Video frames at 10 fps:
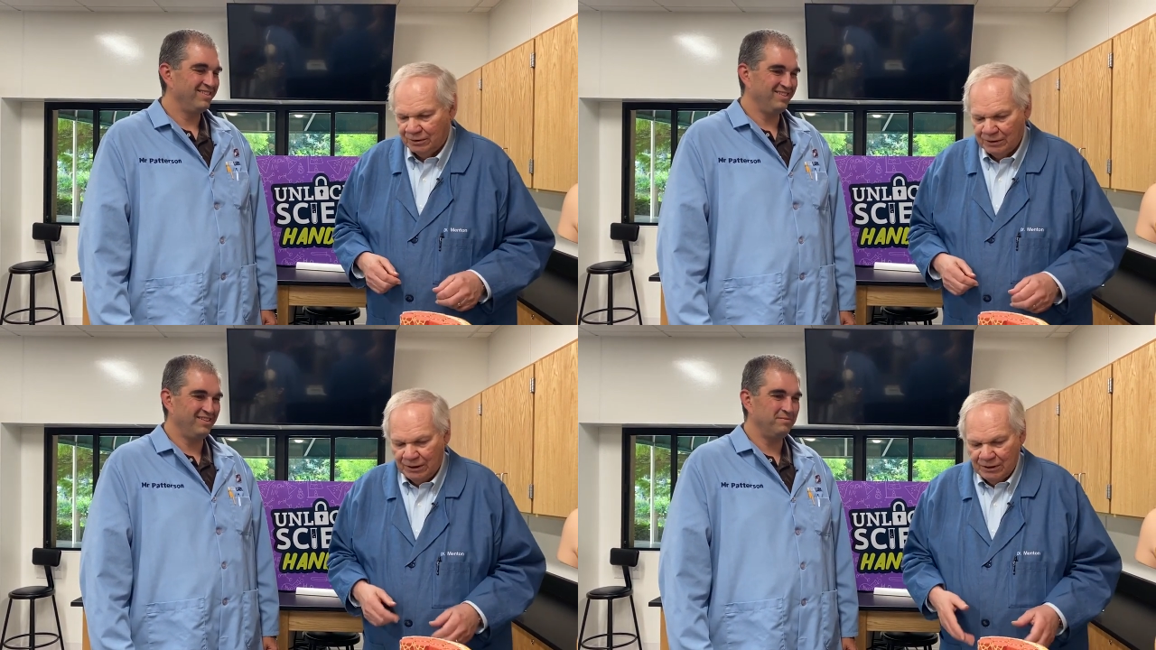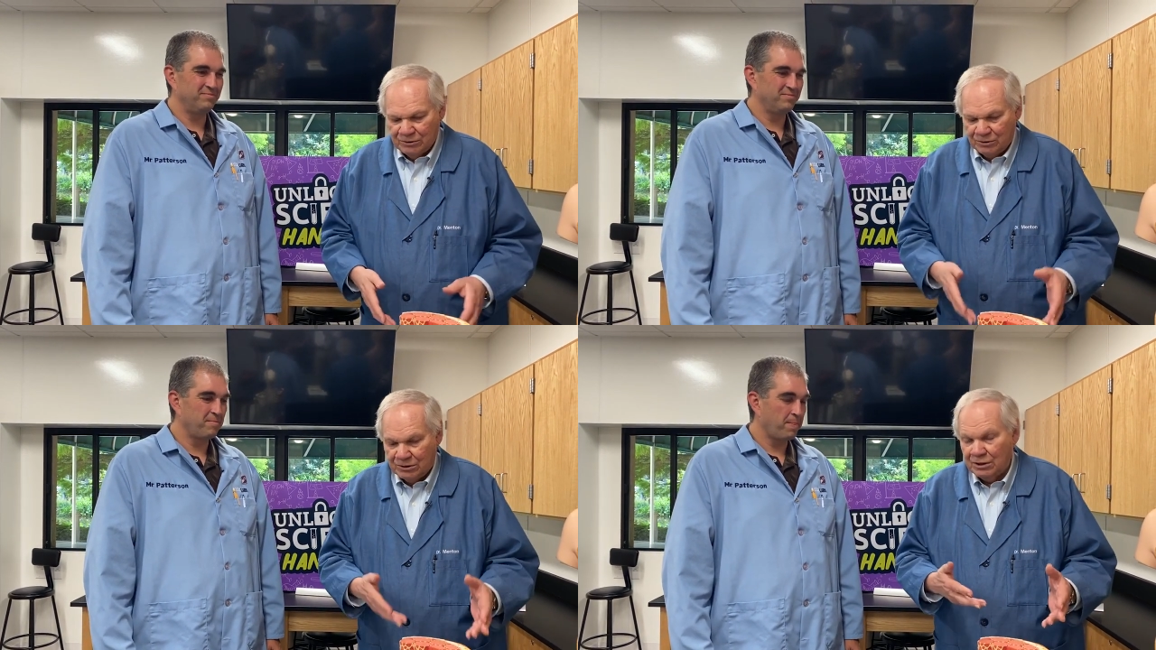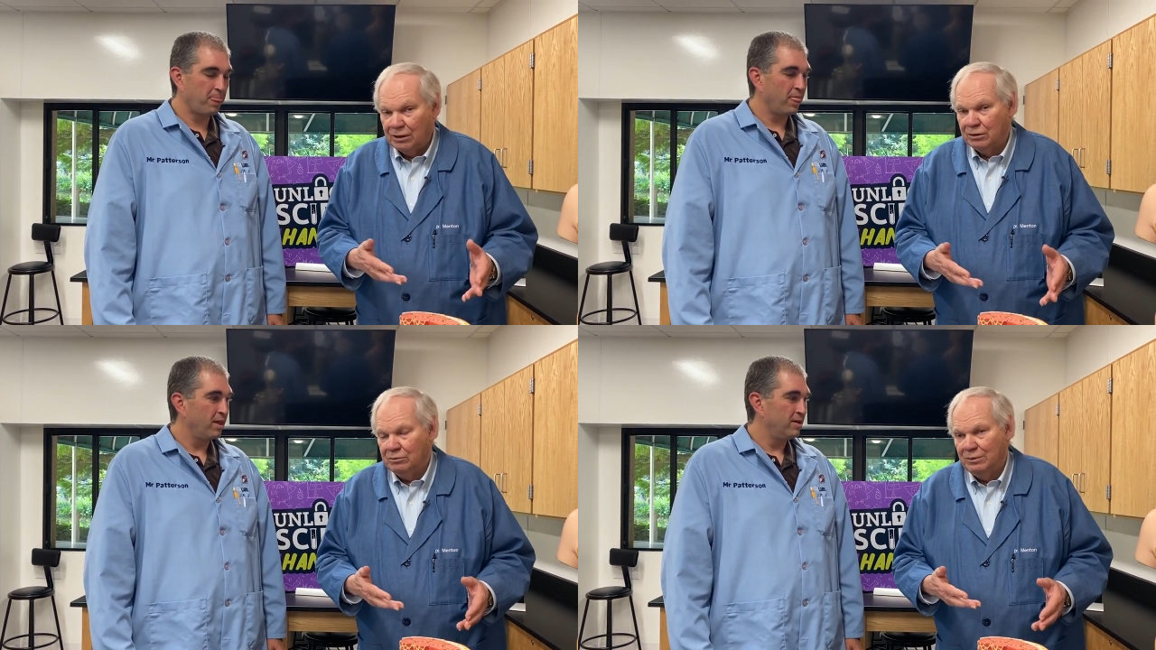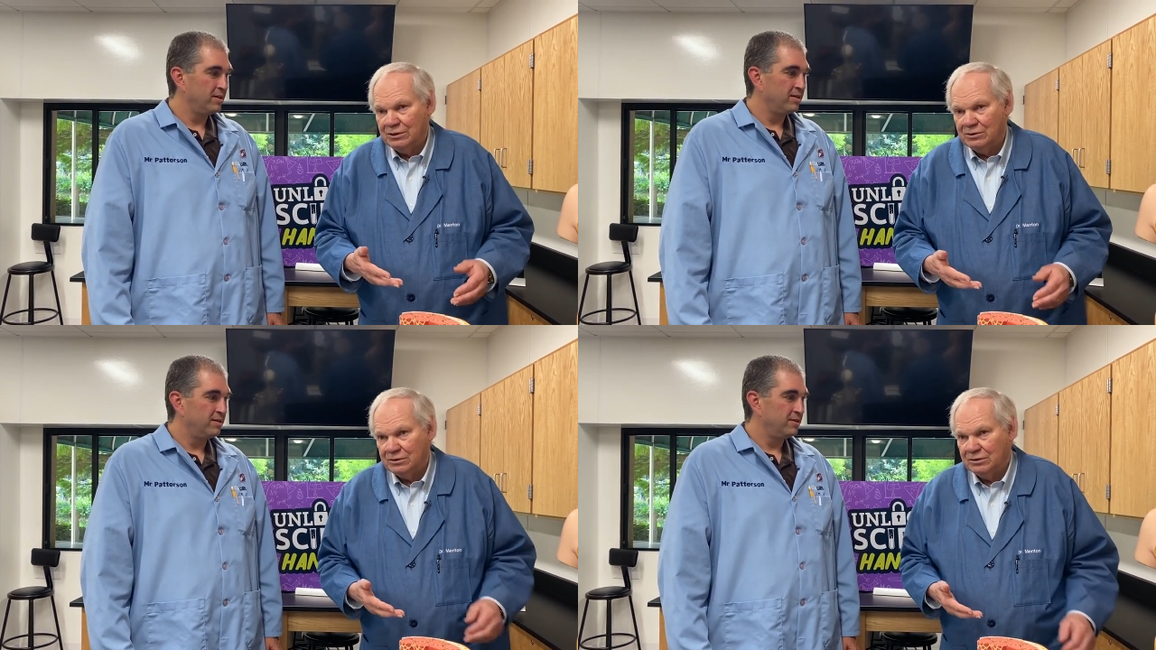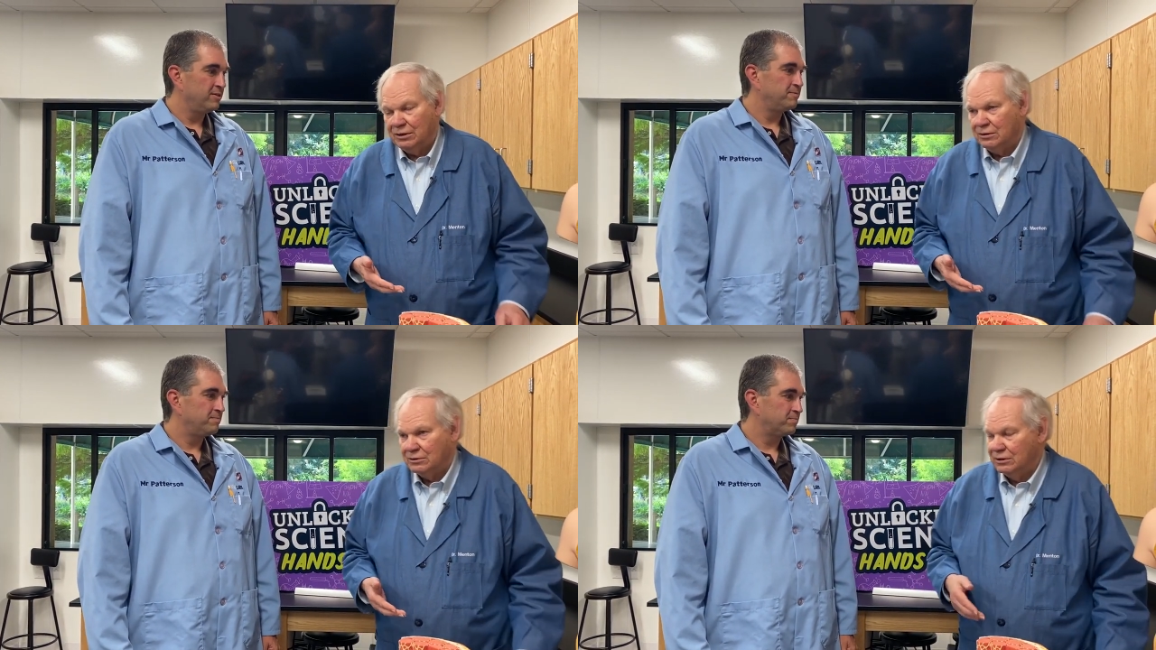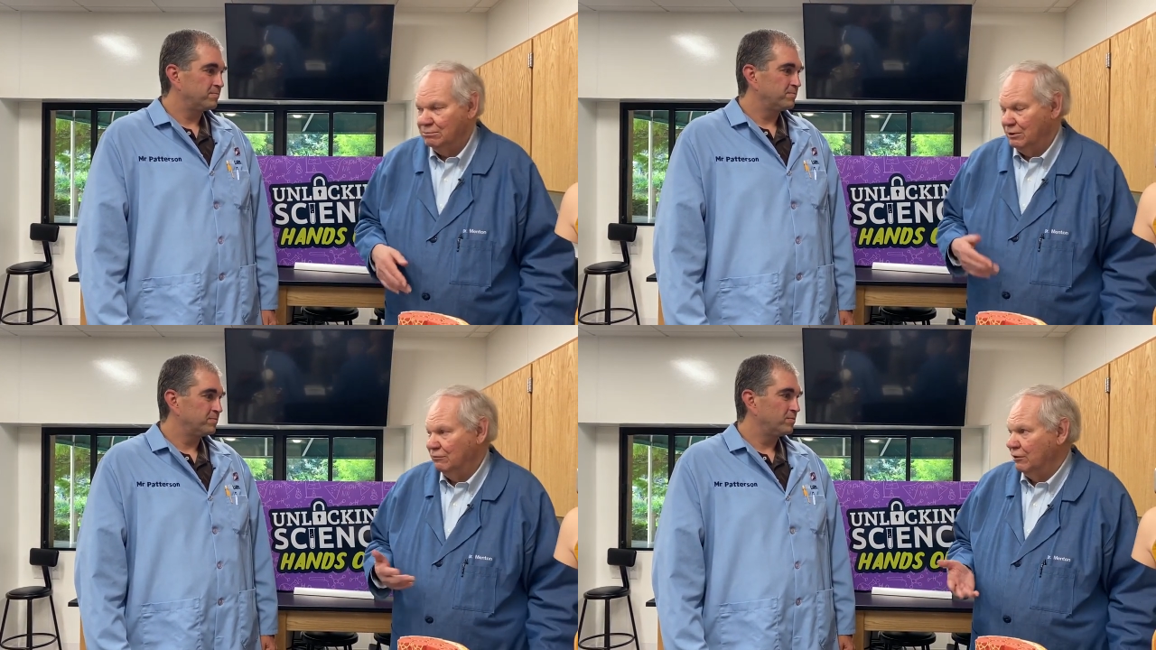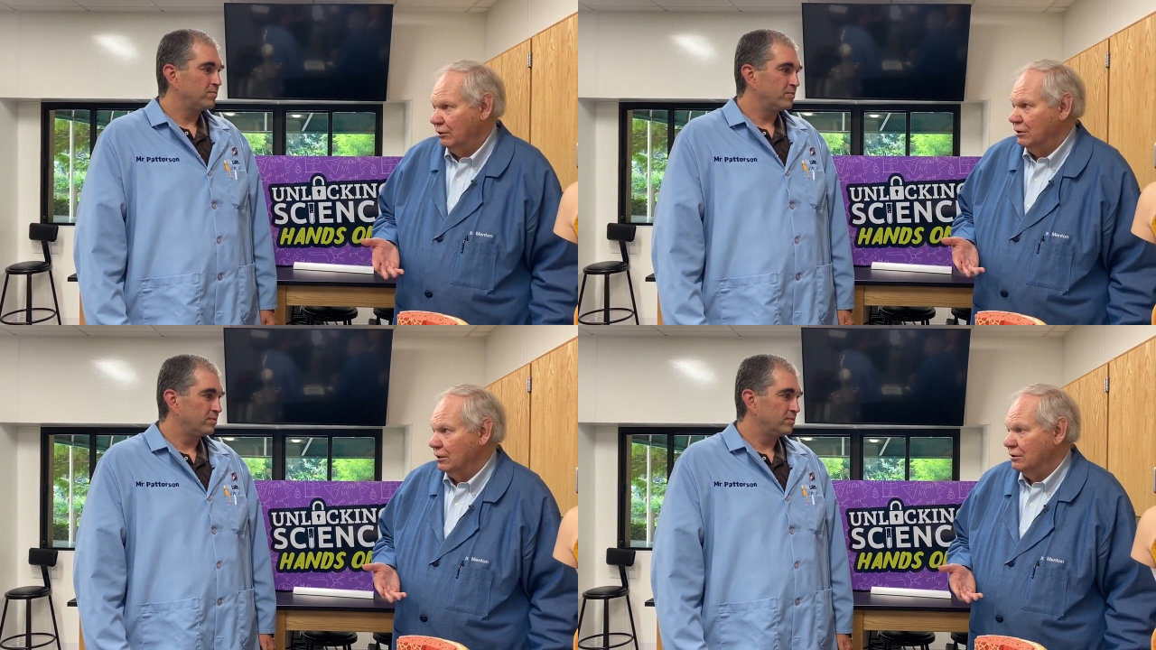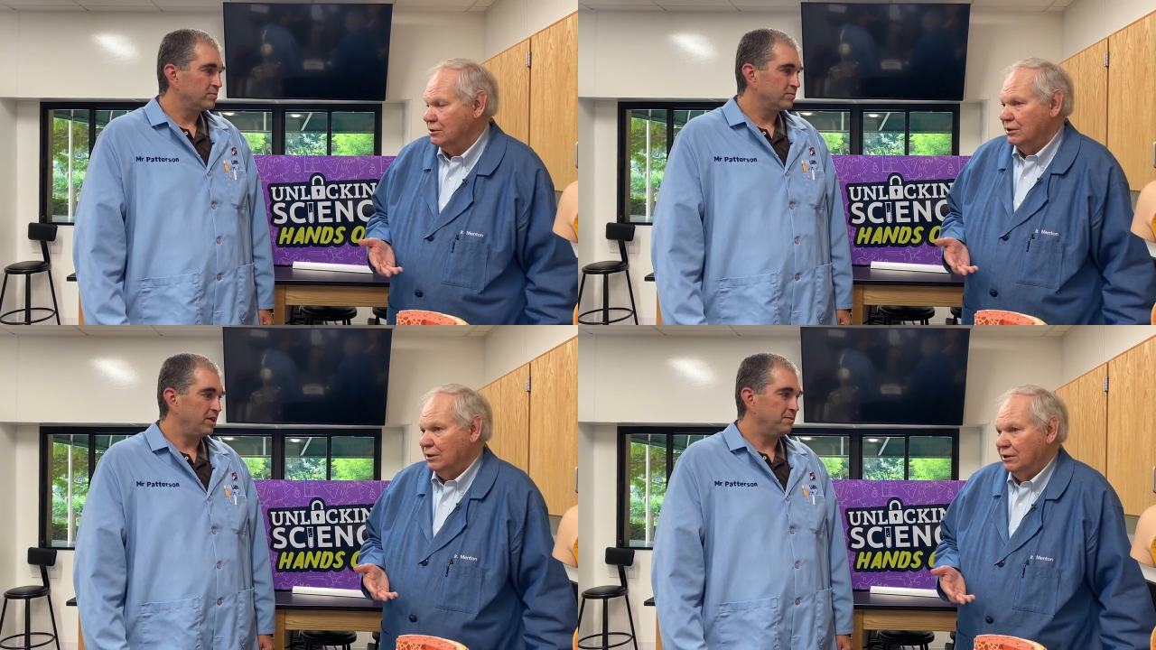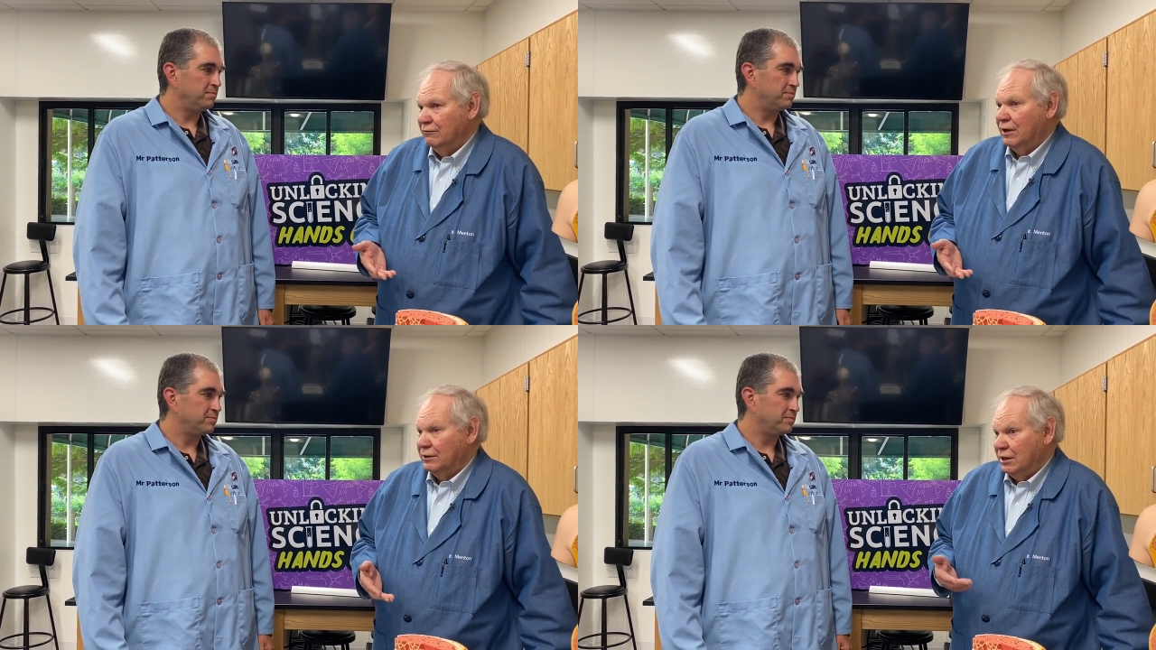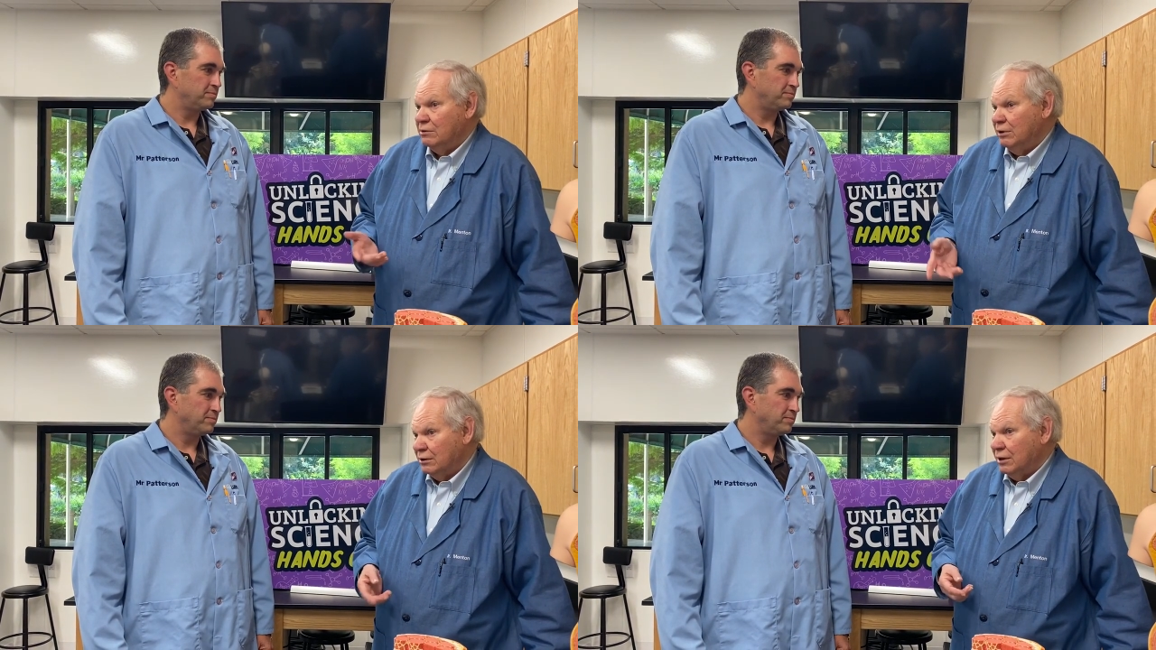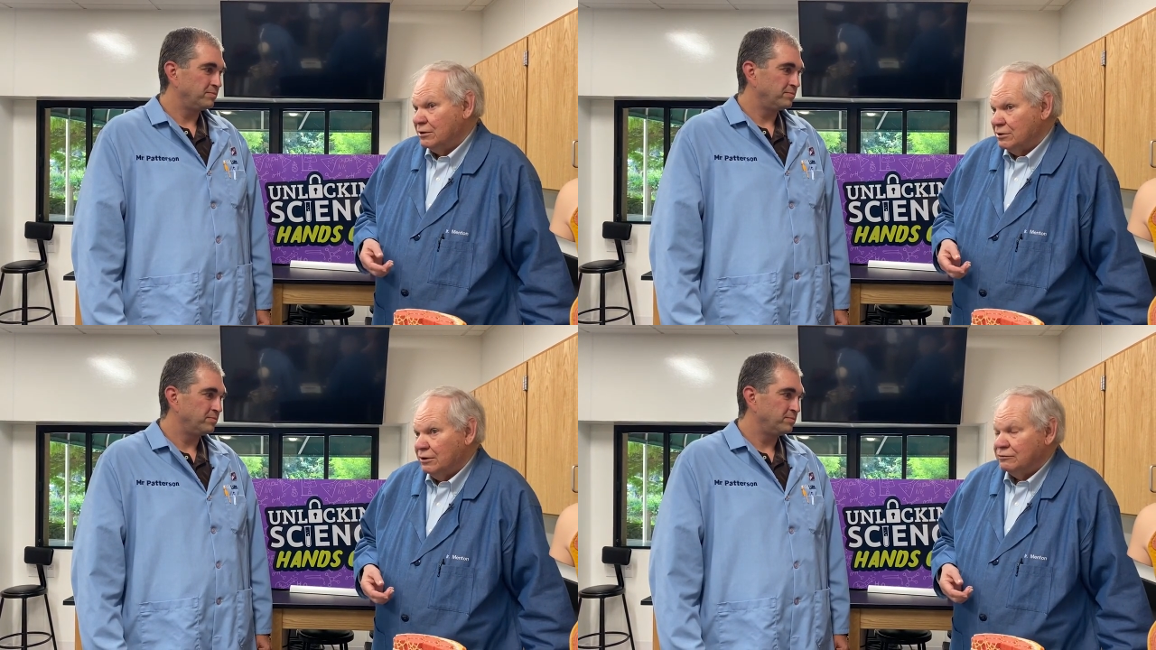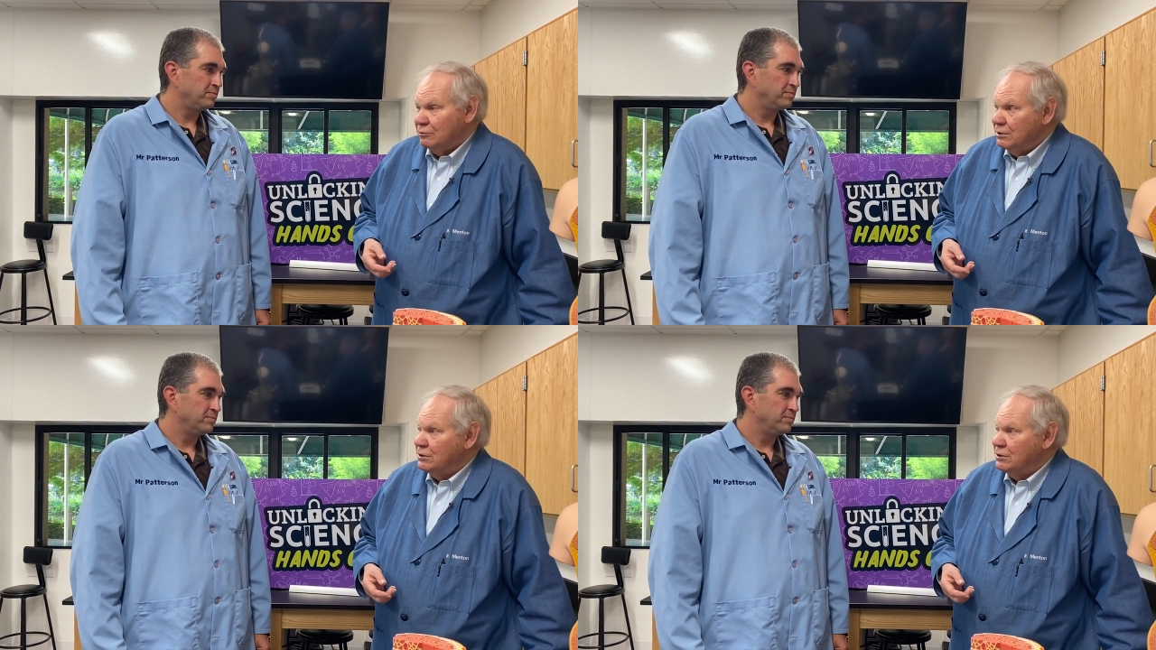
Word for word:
Speaker 1: Mm-hmm. So skeletal muscle cells can be very large. Yeah. In fact, they can be large enough to be